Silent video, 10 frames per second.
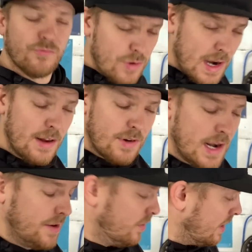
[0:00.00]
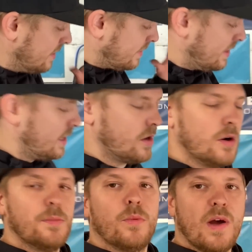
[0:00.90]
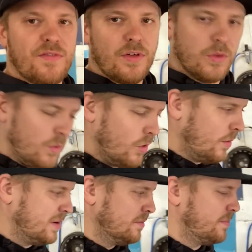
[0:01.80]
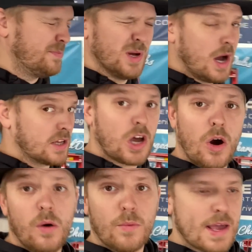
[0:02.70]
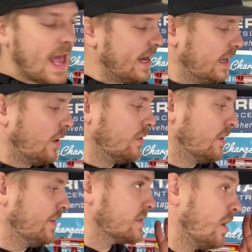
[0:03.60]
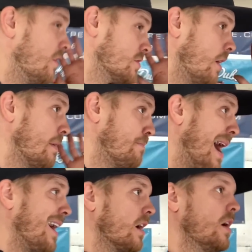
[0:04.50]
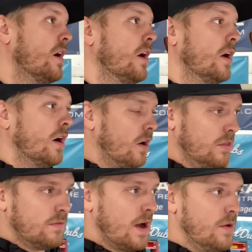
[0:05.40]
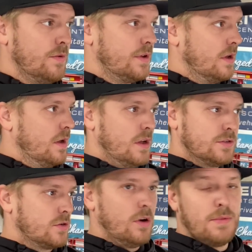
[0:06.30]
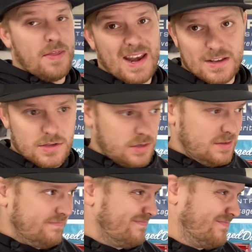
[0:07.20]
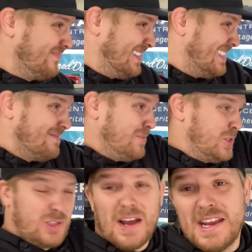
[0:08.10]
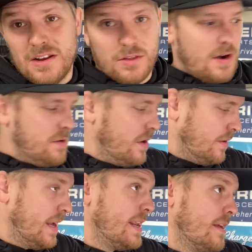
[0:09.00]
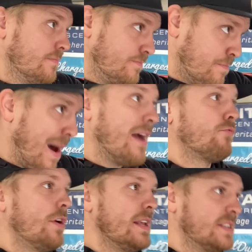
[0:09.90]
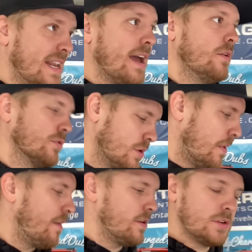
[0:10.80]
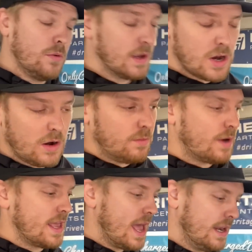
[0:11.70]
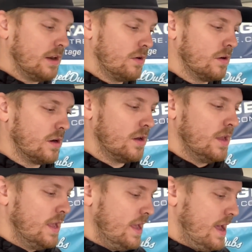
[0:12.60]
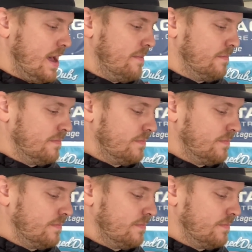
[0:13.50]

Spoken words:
Really, really annoying that it didn't come with the water pump, but I can't wait any longer. This car has got to be back on the road and sorted within the next... I need it on the road. I need it back running today or tomorrow, so we can't wait any longer. It